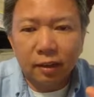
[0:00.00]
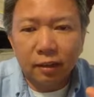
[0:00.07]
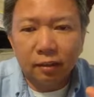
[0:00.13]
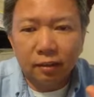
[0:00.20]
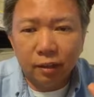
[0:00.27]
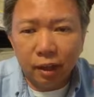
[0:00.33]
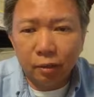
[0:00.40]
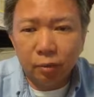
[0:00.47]

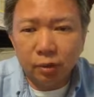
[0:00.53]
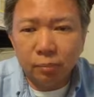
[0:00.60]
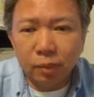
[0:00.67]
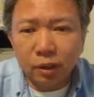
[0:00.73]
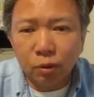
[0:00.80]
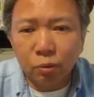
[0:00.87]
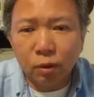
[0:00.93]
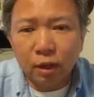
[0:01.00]
they will be
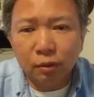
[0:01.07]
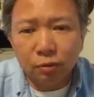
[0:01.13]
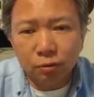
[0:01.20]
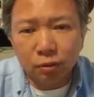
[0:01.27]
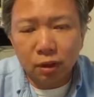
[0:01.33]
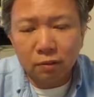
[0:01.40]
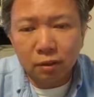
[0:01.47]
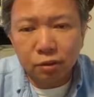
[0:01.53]
the one to
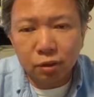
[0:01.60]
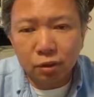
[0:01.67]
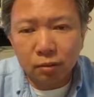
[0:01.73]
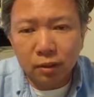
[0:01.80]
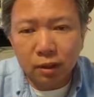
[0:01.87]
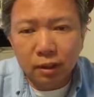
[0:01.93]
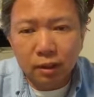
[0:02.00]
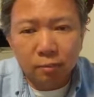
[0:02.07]
service you.
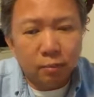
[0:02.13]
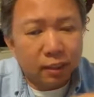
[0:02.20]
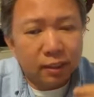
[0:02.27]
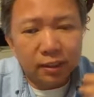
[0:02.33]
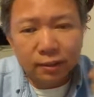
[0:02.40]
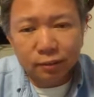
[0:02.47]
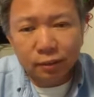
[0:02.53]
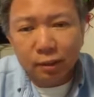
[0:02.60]

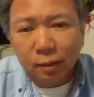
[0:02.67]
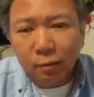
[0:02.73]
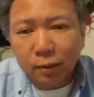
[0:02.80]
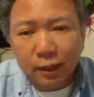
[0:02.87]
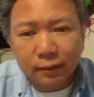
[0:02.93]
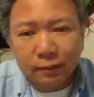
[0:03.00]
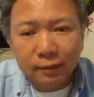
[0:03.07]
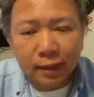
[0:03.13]
Because you know
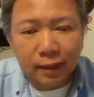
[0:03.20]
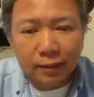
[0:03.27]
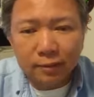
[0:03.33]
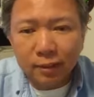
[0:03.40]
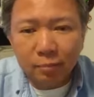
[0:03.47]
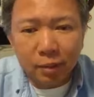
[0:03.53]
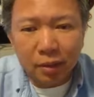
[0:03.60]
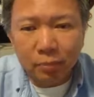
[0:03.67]
what,
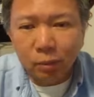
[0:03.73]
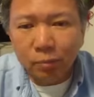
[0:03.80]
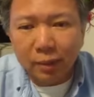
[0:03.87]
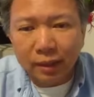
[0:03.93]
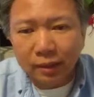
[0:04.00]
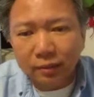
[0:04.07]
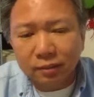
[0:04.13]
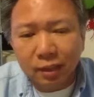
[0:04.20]
some
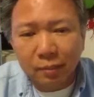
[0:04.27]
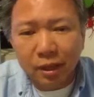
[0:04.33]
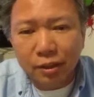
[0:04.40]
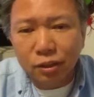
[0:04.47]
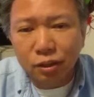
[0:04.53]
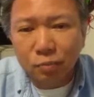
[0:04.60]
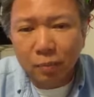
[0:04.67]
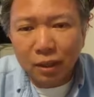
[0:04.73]

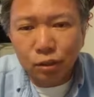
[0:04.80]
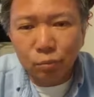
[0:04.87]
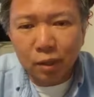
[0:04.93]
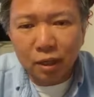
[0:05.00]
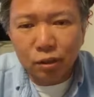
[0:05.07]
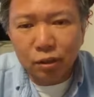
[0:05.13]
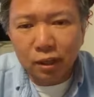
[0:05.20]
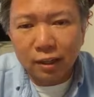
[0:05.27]
agents may
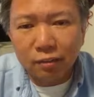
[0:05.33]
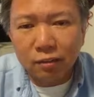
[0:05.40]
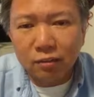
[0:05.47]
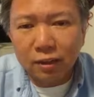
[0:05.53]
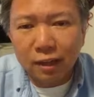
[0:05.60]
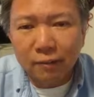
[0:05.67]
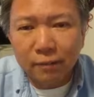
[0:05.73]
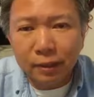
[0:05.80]
specialize in
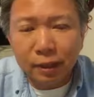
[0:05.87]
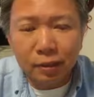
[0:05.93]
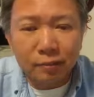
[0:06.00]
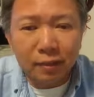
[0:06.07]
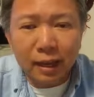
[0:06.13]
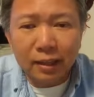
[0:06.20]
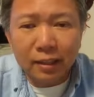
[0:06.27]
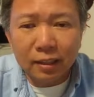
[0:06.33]
San Fernando
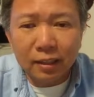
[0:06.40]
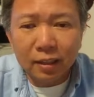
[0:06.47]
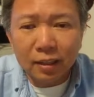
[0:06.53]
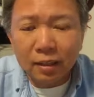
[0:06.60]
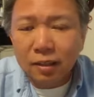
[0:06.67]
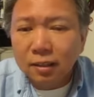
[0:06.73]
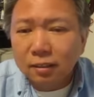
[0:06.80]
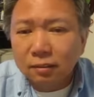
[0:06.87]
Valley,
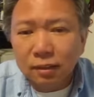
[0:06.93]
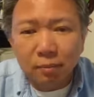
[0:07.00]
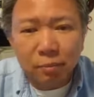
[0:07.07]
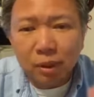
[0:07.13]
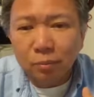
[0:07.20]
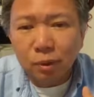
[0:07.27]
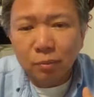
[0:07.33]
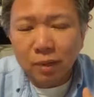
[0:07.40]
some
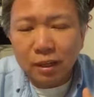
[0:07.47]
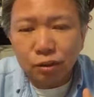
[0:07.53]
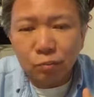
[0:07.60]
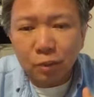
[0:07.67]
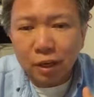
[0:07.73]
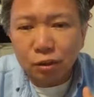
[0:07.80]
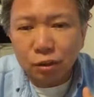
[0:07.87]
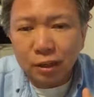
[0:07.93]
people may
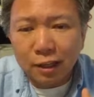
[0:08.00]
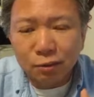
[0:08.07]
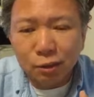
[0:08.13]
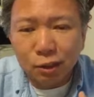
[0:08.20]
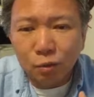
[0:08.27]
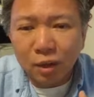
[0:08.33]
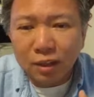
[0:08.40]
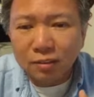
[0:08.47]
specialize on
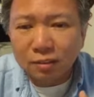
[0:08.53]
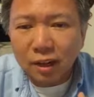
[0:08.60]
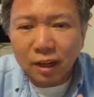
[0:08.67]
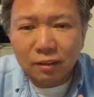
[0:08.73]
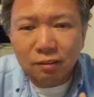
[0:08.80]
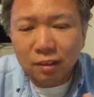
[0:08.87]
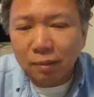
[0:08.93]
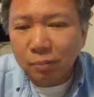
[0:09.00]
the west
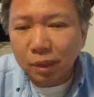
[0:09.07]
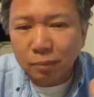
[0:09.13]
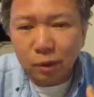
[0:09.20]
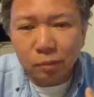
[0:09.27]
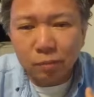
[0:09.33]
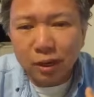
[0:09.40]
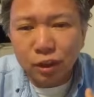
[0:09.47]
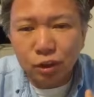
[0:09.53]
side, some
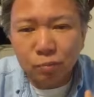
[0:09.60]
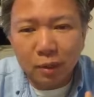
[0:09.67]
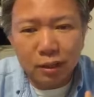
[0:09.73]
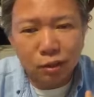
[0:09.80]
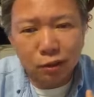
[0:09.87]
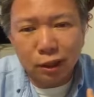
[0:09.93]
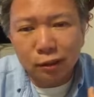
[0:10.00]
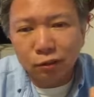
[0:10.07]
people may
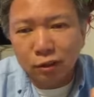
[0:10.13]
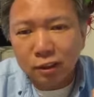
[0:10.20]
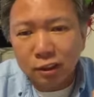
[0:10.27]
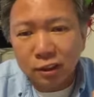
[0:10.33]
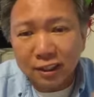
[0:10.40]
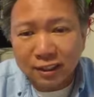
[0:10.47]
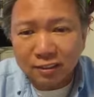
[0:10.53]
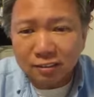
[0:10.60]
specialize on
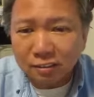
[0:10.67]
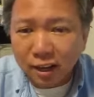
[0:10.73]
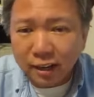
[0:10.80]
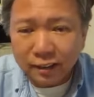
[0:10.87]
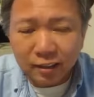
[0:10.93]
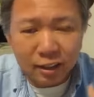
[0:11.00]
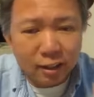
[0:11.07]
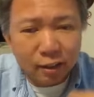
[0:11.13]
the east
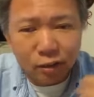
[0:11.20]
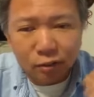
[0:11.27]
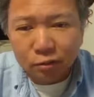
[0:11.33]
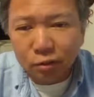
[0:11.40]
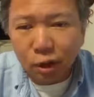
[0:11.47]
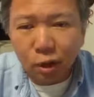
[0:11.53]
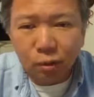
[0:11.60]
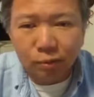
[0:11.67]
side.
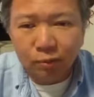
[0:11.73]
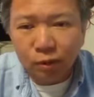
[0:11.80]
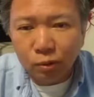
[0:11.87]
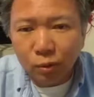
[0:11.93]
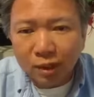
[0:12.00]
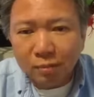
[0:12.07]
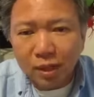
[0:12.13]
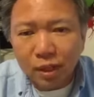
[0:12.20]
So you
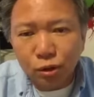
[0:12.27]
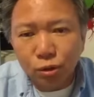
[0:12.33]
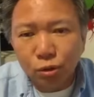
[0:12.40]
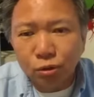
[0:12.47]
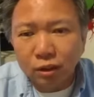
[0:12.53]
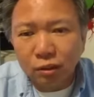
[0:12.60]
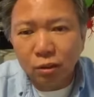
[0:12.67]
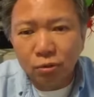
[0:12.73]
want to make
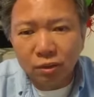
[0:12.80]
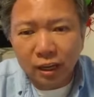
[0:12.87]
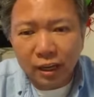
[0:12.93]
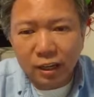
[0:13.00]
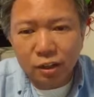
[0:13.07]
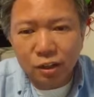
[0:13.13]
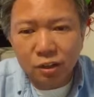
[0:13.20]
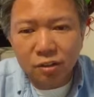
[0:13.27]
sure that those
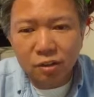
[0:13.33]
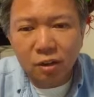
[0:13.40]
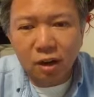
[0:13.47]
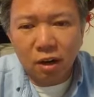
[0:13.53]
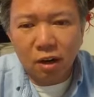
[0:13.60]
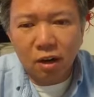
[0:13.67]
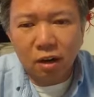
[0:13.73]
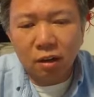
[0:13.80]
agents
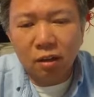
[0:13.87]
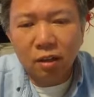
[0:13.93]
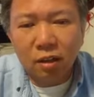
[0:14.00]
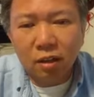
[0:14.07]
are